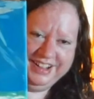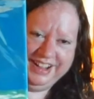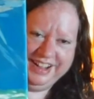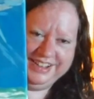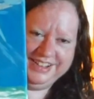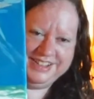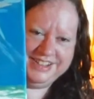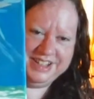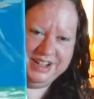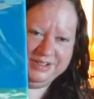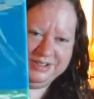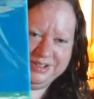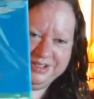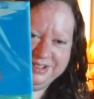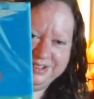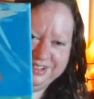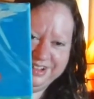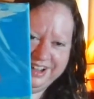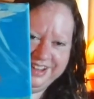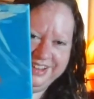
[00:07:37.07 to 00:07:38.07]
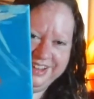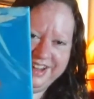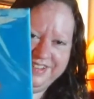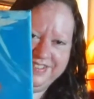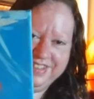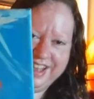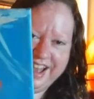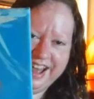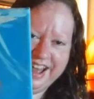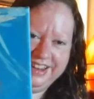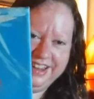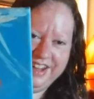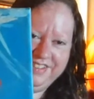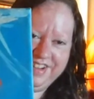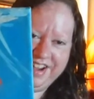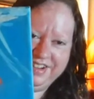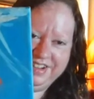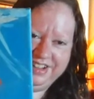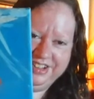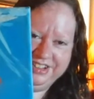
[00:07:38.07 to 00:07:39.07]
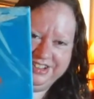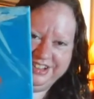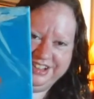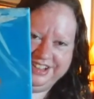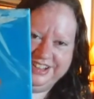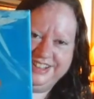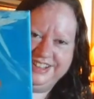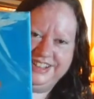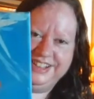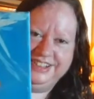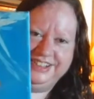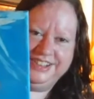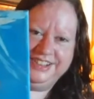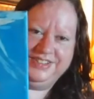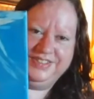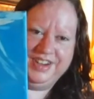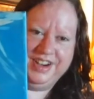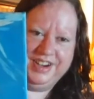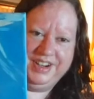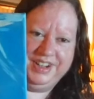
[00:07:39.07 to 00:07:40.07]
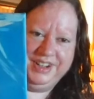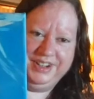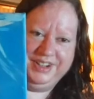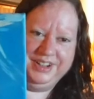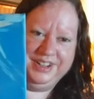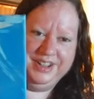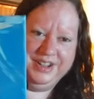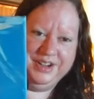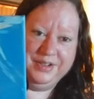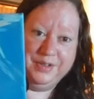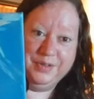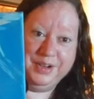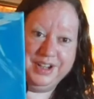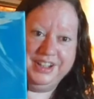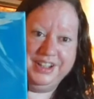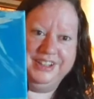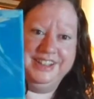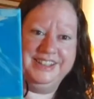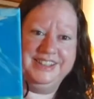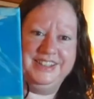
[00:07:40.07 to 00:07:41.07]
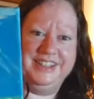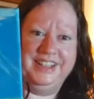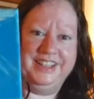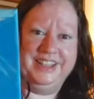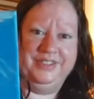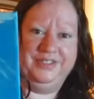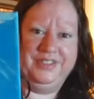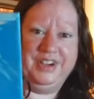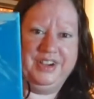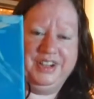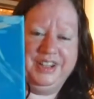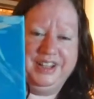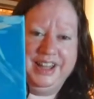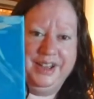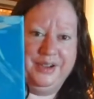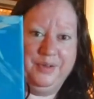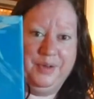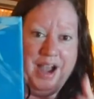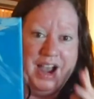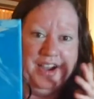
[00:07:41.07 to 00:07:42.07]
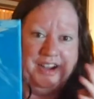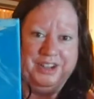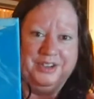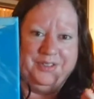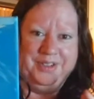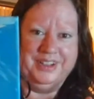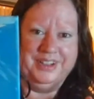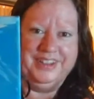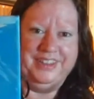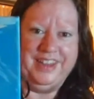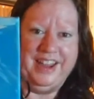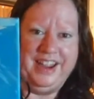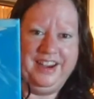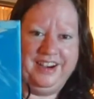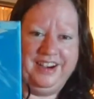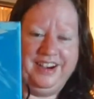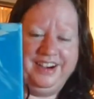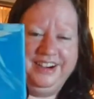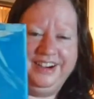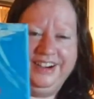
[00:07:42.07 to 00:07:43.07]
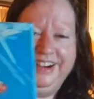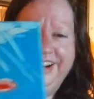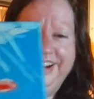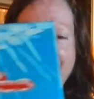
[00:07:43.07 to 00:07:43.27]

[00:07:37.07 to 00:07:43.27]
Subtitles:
It's so cool. I love it. I love how it looks. It looks very realistic and very like, wow, you're really there.